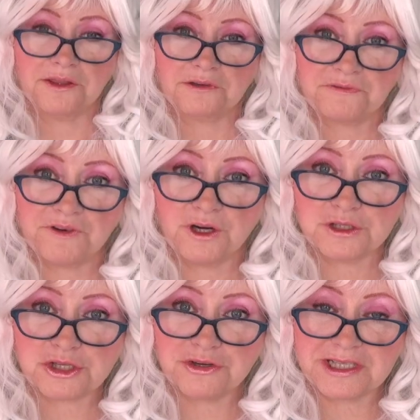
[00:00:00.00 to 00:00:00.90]
The
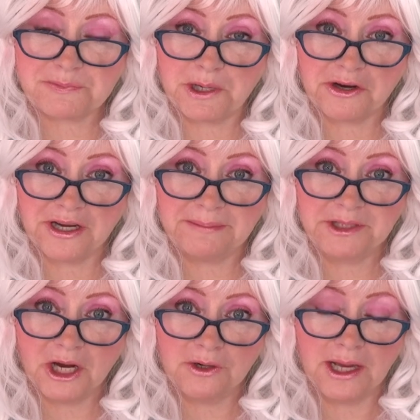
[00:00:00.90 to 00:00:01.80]
first Krispy Kreme
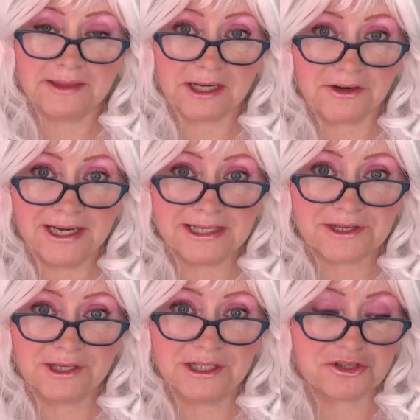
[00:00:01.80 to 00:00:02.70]
donut that Granny's
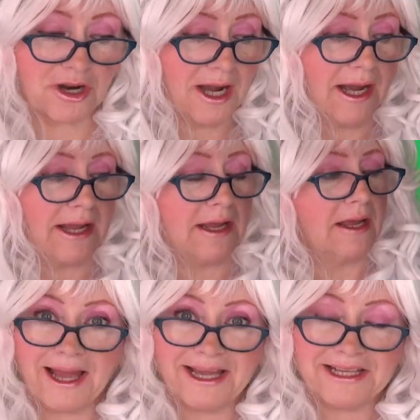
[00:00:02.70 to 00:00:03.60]
gonna try,
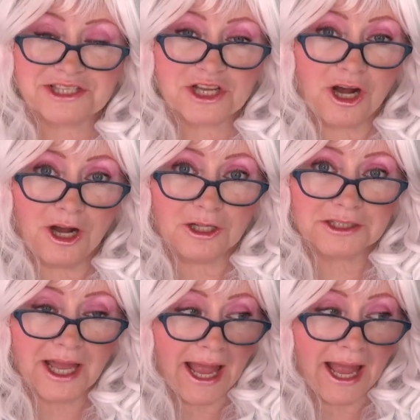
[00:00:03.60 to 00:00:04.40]
it's called